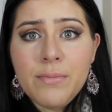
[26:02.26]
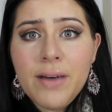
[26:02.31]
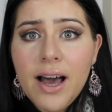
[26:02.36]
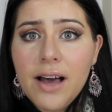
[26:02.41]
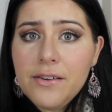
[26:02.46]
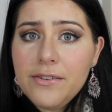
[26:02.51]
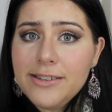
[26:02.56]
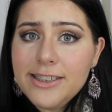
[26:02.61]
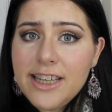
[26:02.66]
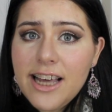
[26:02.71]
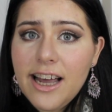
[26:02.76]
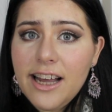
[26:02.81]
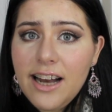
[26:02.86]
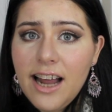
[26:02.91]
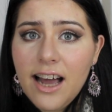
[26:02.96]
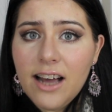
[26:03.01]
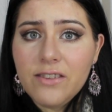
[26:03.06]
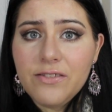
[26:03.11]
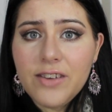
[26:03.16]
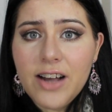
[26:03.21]
I'm half Italian,
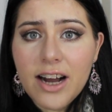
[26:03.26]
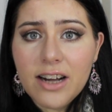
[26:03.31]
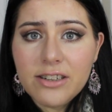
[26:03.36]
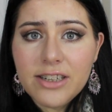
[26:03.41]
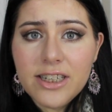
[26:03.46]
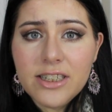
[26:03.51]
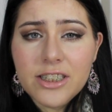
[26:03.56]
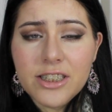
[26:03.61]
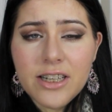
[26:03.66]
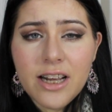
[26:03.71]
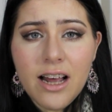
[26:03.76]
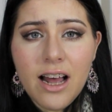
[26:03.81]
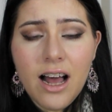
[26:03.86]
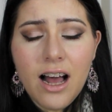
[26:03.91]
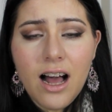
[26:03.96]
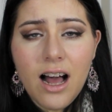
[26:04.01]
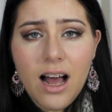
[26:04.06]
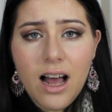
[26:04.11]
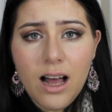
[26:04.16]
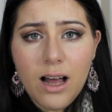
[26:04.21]
half Irish,
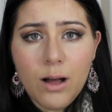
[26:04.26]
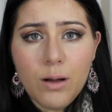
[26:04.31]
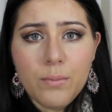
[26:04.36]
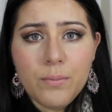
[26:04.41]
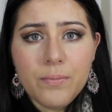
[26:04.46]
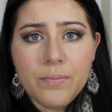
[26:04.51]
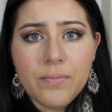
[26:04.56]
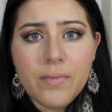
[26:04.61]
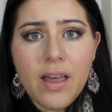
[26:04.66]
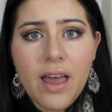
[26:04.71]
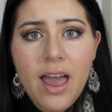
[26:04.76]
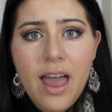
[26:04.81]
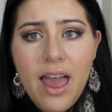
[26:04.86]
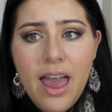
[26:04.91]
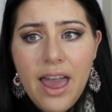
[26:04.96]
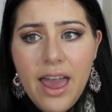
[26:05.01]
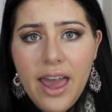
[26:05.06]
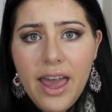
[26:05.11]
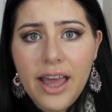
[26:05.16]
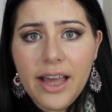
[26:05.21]

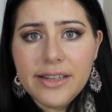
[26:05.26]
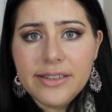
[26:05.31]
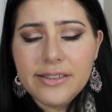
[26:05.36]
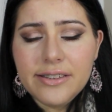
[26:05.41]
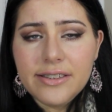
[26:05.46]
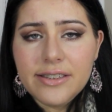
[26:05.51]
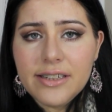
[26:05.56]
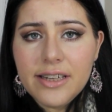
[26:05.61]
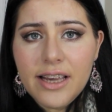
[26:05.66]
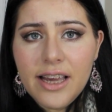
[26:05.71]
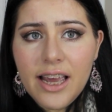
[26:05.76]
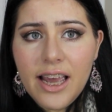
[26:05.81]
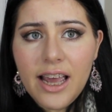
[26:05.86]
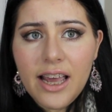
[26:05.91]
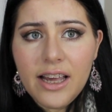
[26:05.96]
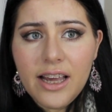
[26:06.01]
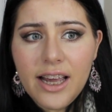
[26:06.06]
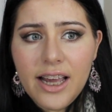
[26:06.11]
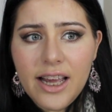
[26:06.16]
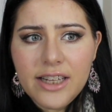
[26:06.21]
and
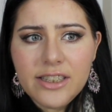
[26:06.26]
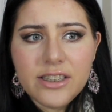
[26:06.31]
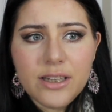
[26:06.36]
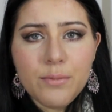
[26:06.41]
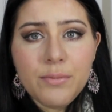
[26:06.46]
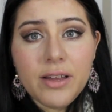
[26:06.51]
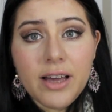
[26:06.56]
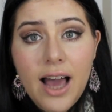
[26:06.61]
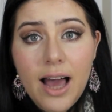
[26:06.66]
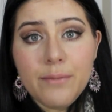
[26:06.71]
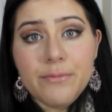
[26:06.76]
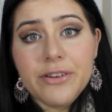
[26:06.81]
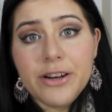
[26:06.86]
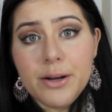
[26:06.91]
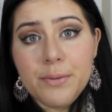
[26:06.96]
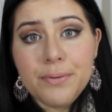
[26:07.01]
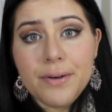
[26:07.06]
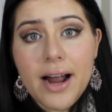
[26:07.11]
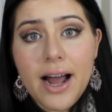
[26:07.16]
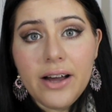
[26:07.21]
it's something I'm
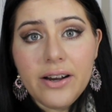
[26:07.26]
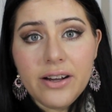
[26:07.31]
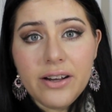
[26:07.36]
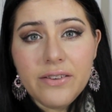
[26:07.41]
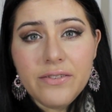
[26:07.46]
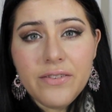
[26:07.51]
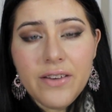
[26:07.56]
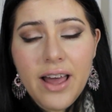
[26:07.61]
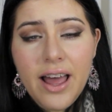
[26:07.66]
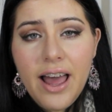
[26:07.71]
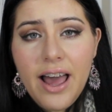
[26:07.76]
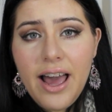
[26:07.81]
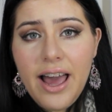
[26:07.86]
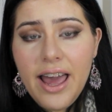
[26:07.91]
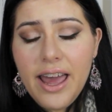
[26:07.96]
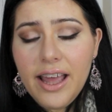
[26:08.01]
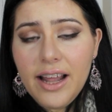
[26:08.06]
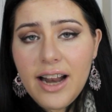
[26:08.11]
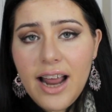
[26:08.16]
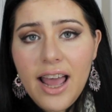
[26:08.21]
very proud of.
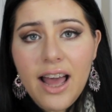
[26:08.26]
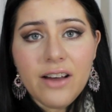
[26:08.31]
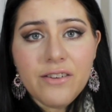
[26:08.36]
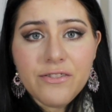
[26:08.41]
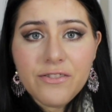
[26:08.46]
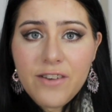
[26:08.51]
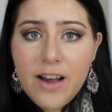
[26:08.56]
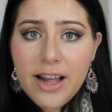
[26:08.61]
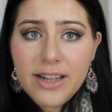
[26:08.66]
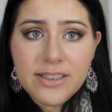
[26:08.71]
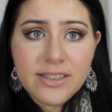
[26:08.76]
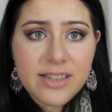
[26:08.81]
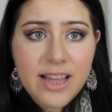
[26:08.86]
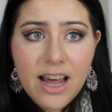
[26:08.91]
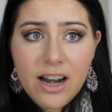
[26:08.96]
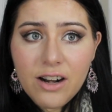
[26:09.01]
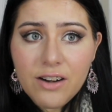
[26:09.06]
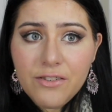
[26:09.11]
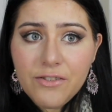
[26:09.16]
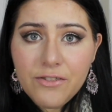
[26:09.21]
And I have friends
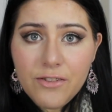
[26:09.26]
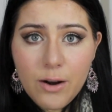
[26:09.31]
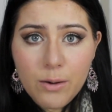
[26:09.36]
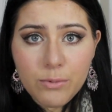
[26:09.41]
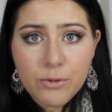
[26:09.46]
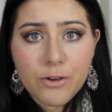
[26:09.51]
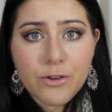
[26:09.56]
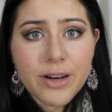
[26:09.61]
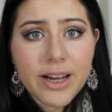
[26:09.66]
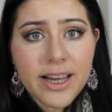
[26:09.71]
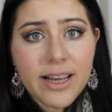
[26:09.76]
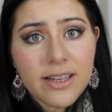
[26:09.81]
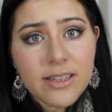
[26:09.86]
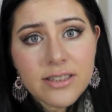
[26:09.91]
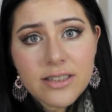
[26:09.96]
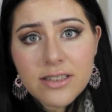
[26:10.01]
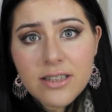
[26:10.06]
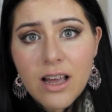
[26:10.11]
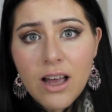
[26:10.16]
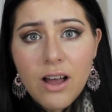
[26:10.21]
that are from
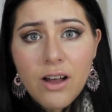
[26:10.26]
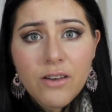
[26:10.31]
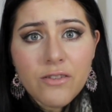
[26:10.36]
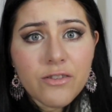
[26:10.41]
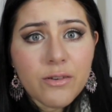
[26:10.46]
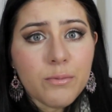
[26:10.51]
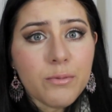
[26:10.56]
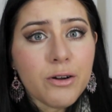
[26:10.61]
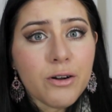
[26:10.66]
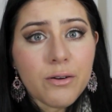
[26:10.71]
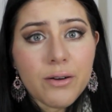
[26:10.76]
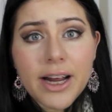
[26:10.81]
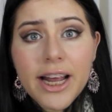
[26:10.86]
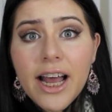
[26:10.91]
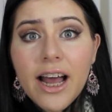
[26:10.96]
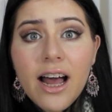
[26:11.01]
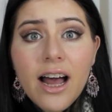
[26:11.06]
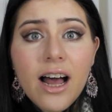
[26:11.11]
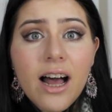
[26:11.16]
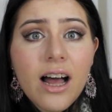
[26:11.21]
Greece, from
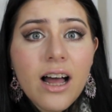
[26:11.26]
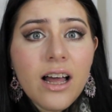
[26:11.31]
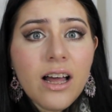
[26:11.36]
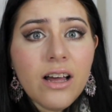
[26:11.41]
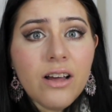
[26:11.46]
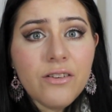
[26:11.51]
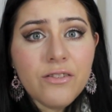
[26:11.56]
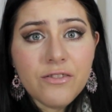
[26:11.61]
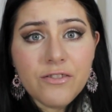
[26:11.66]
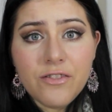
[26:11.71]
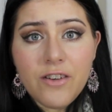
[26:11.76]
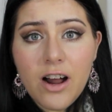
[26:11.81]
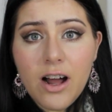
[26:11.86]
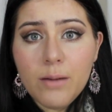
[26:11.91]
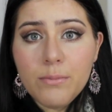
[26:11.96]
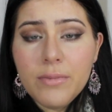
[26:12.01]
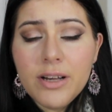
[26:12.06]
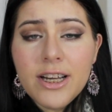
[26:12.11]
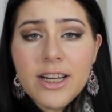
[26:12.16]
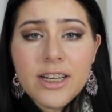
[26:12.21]
Korea,
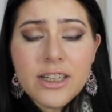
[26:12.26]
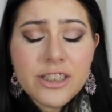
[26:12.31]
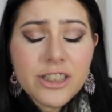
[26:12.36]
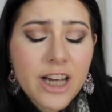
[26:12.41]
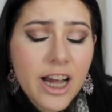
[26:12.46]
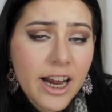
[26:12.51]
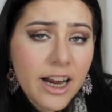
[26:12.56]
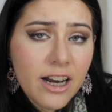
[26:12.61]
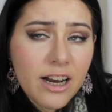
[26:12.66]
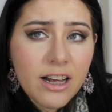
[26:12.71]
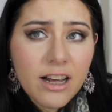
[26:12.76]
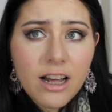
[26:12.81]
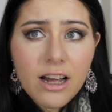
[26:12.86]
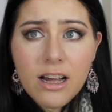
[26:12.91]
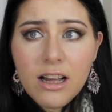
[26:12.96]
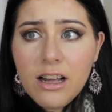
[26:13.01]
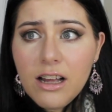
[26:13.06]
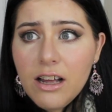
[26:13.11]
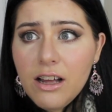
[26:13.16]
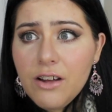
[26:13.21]
from
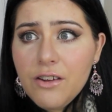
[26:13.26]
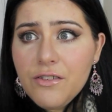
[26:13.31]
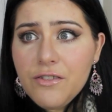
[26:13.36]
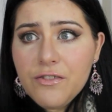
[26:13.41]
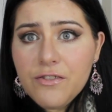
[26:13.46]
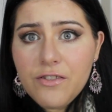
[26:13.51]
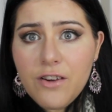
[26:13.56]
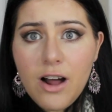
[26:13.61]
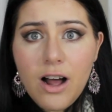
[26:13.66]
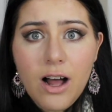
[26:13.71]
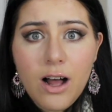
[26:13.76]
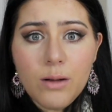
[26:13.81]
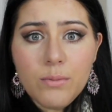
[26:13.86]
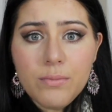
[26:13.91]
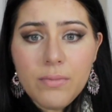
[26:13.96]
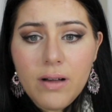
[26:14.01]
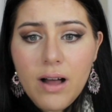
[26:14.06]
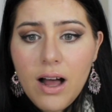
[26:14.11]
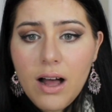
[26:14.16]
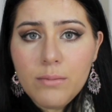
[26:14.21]
China,
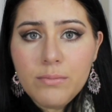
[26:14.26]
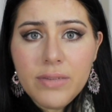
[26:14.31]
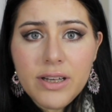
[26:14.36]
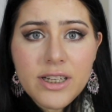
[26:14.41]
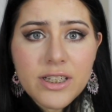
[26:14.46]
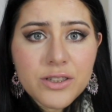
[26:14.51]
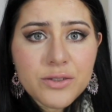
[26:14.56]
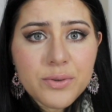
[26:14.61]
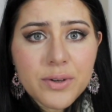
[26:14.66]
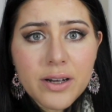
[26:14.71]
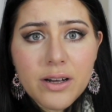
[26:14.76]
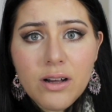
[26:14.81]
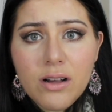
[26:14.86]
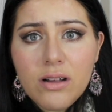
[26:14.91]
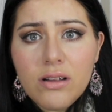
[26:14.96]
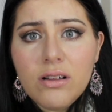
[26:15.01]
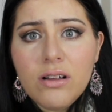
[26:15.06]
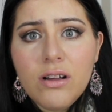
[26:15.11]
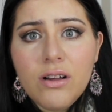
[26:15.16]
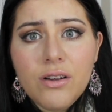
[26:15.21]
from
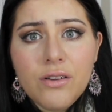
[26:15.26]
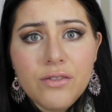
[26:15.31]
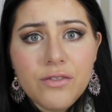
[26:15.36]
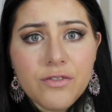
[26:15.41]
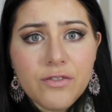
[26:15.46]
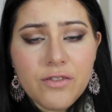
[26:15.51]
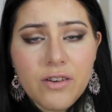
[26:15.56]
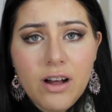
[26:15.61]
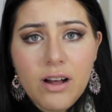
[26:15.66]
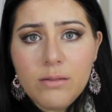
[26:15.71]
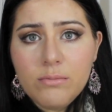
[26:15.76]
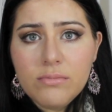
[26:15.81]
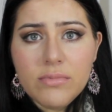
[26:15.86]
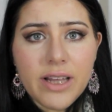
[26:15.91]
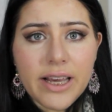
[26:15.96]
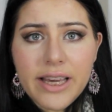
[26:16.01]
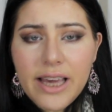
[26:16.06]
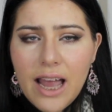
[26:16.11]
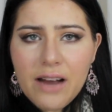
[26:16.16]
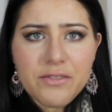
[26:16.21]
Israel, from
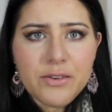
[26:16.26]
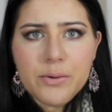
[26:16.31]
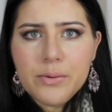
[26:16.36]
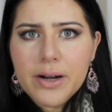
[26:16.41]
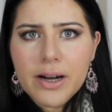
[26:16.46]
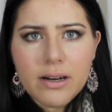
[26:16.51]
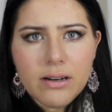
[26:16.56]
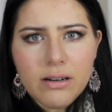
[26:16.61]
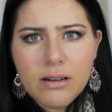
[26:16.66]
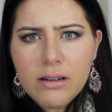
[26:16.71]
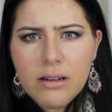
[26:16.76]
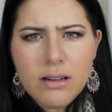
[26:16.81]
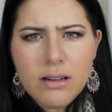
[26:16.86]
like everywhere.